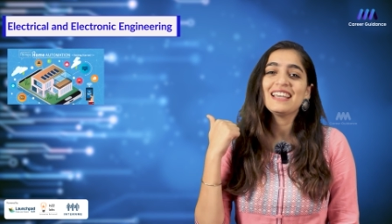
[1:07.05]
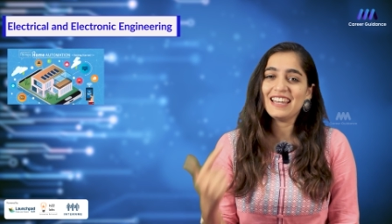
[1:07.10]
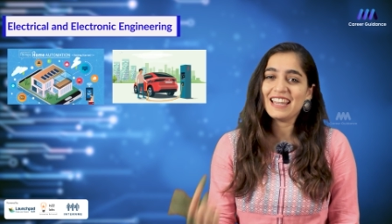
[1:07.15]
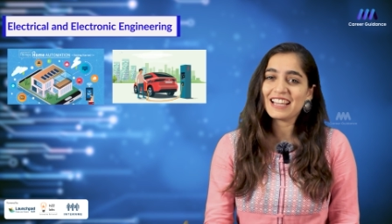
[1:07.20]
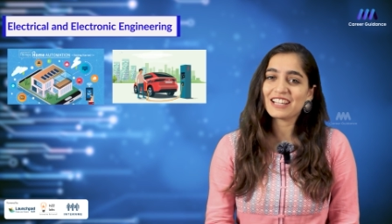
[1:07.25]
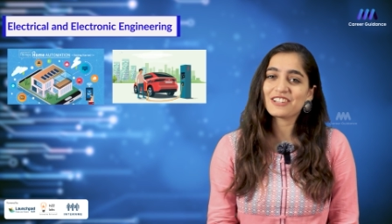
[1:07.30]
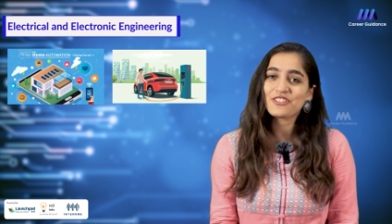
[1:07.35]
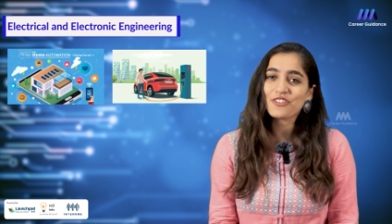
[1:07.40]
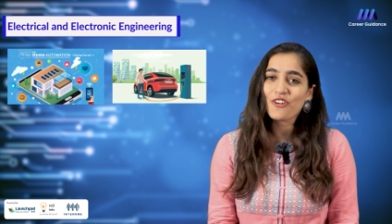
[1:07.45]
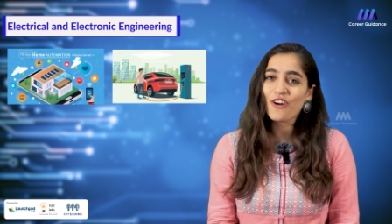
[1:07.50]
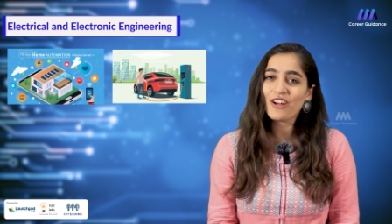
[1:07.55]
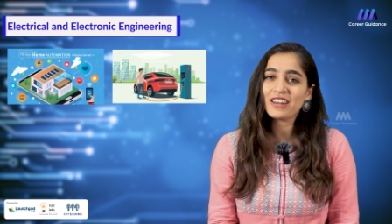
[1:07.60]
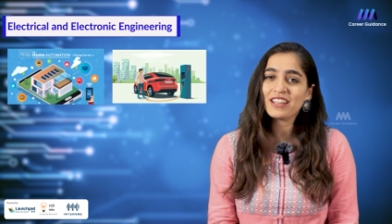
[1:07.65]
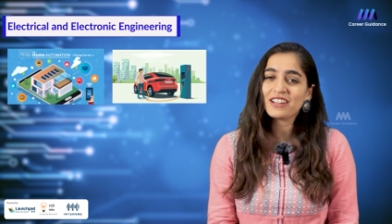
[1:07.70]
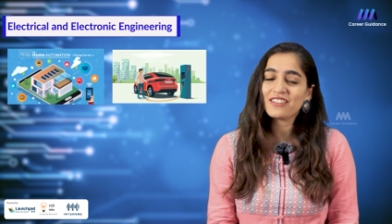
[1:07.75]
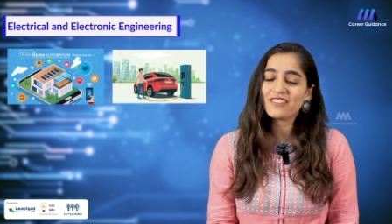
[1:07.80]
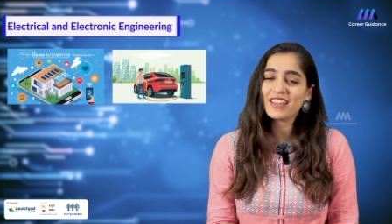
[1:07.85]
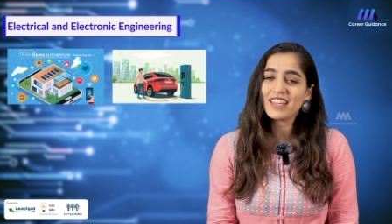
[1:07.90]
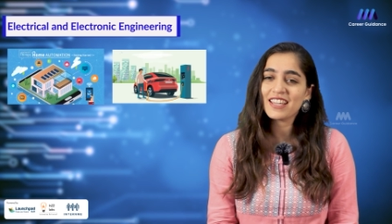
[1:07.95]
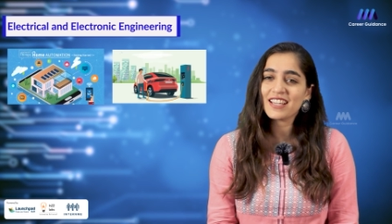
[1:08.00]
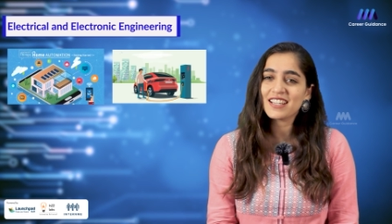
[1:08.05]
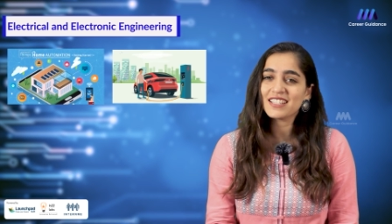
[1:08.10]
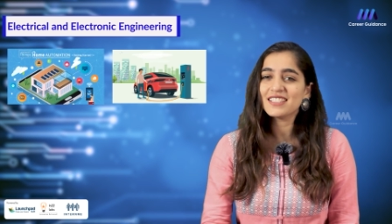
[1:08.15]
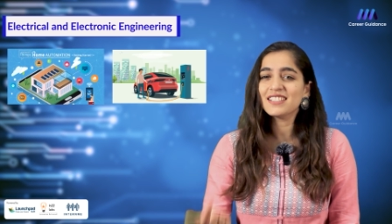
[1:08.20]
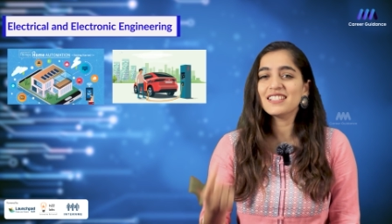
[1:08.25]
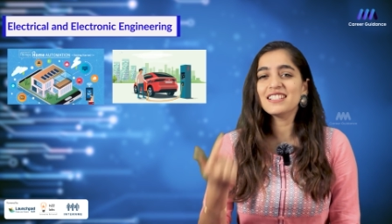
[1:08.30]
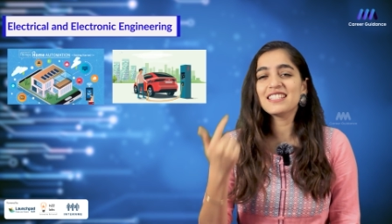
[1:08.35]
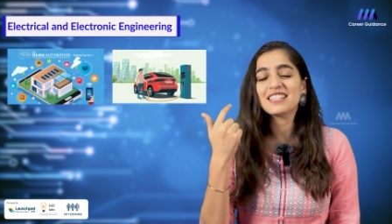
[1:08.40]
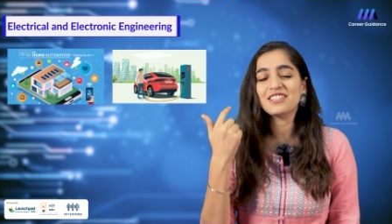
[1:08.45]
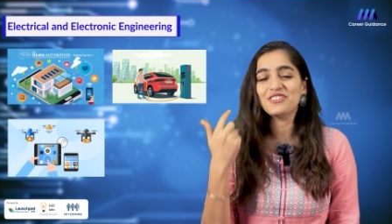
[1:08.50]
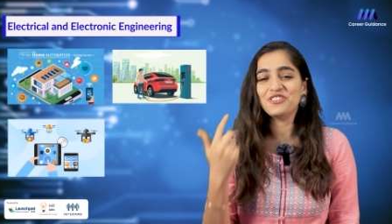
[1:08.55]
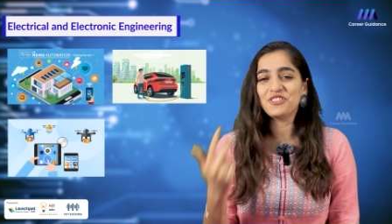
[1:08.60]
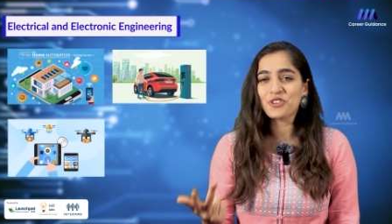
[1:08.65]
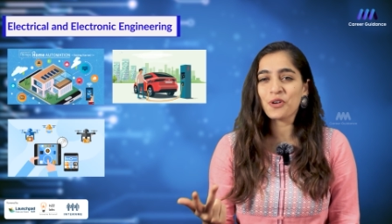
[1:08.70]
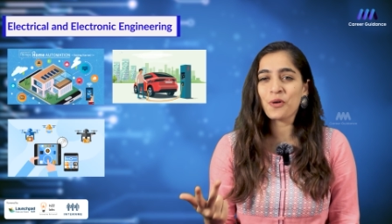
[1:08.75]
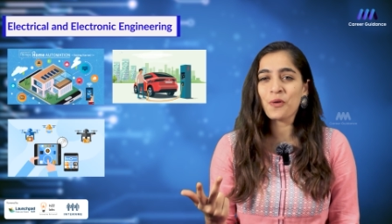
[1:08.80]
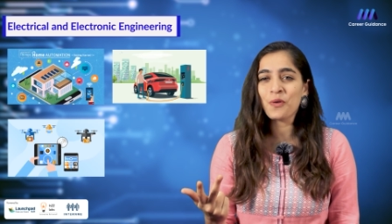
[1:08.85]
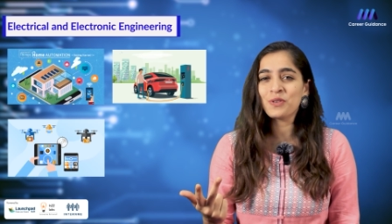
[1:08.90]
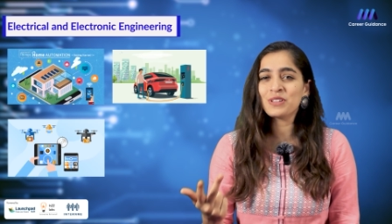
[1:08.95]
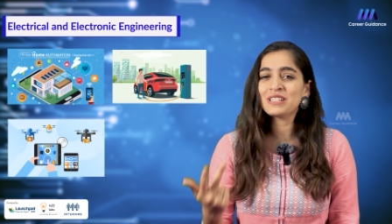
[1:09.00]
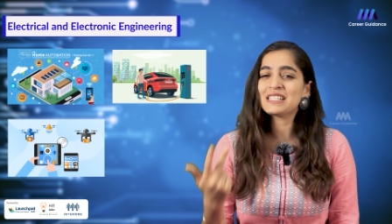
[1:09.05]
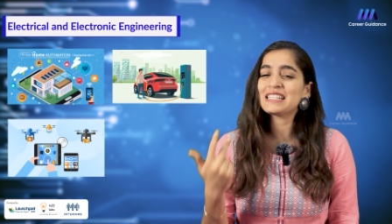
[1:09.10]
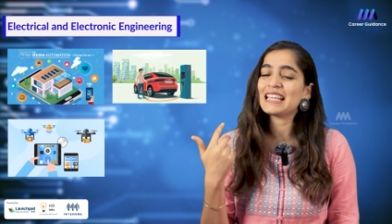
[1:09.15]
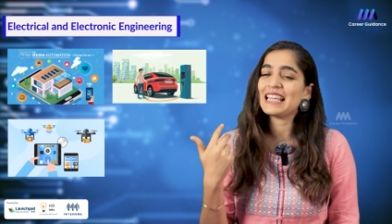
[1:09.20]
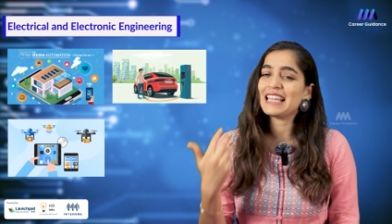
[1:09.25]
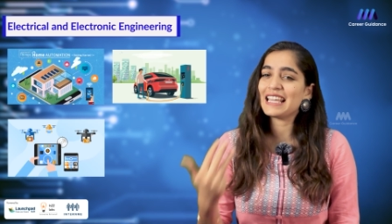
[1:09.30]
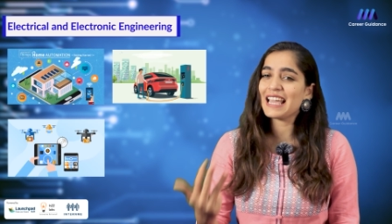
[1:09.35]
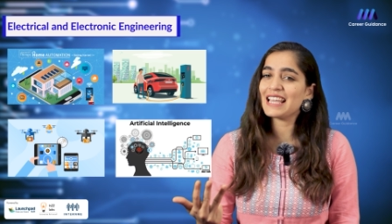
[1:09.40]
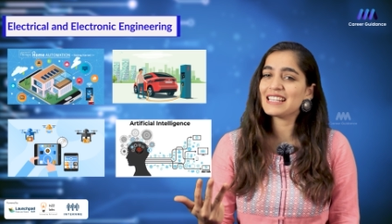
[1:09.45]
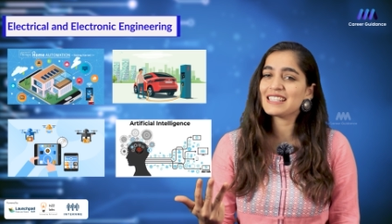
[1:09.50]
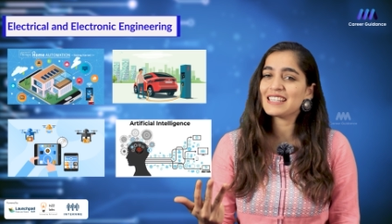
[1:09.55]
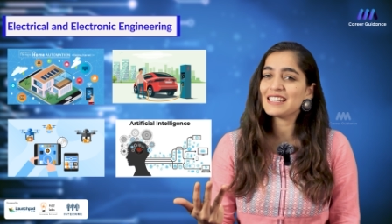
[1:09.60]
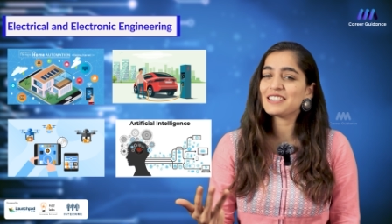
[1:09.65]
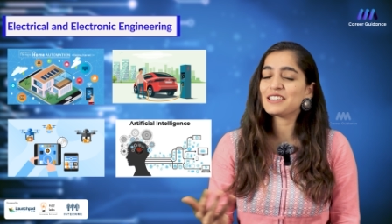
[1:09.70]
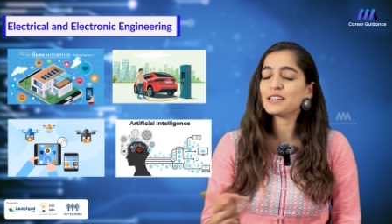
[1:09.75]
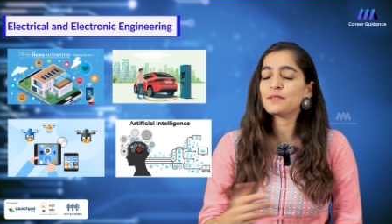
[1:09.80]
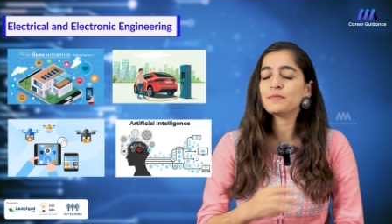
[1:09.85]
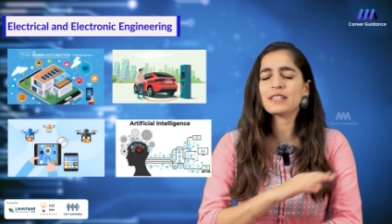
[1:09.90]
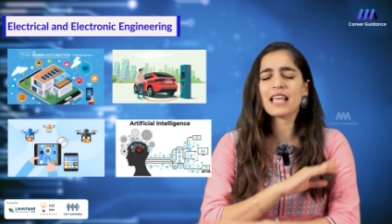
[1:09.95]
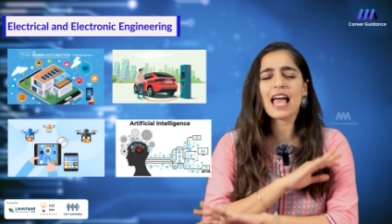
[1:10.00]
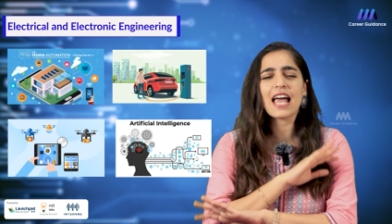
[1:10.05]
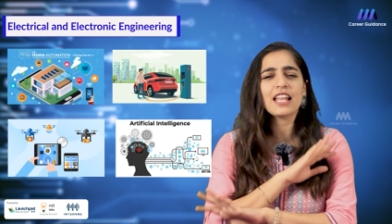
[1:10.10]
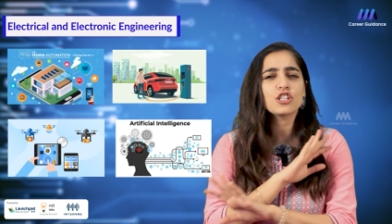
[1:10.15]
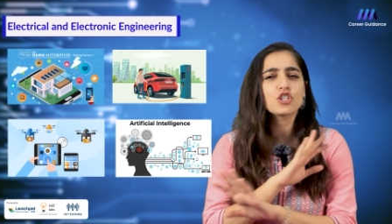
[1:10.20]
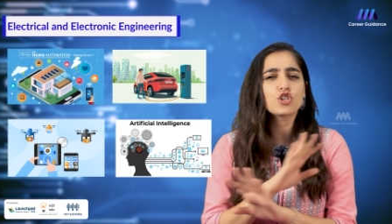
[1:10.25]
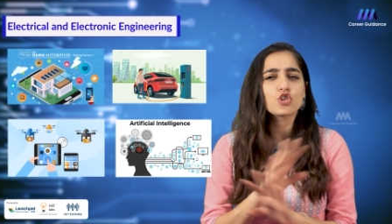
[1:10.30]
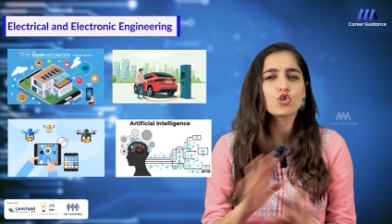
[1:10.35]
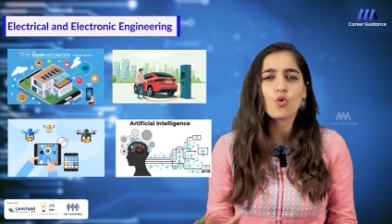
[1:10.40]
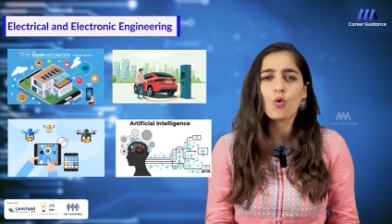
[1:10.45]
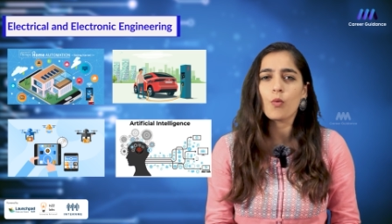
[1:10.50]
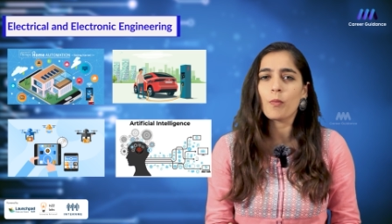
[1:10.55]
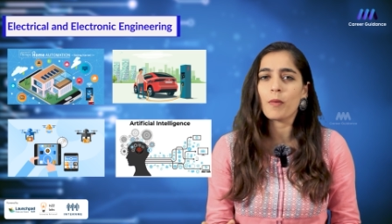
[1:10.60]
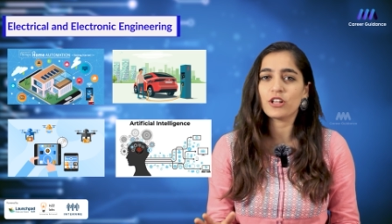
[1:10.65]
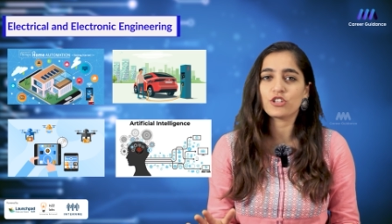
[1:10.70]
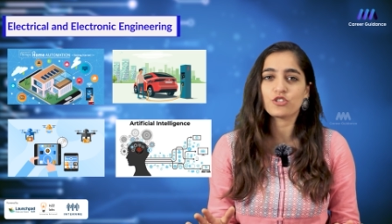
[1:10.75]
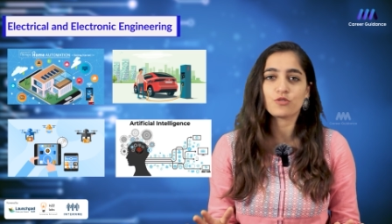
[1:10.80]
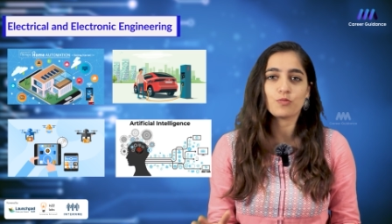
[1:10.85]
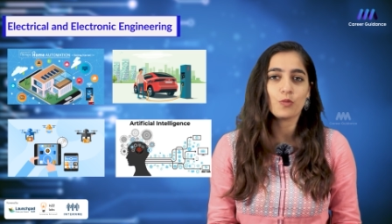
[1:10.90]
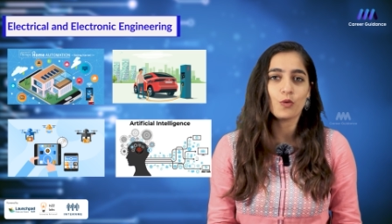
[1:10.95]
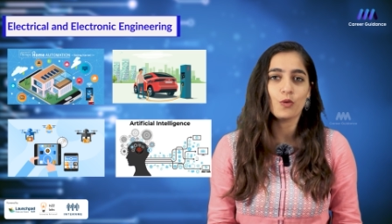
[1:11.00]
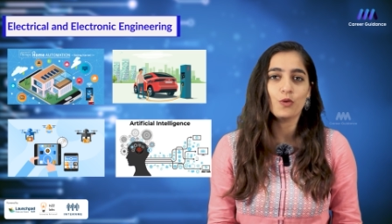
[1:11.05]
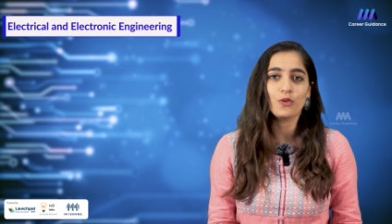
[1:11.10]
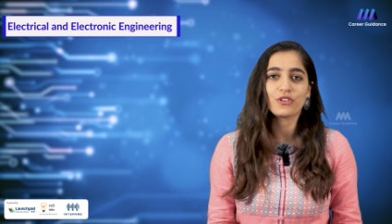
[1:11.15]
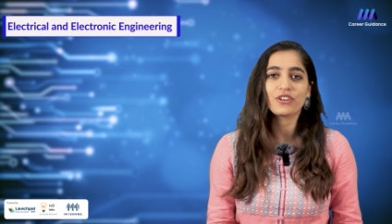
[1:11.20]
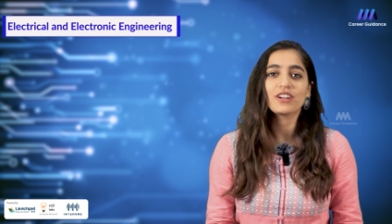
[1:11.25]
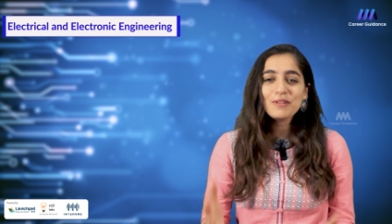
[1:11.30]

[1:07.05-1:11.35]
electronic vehicles, drones, AI systems, and so much more.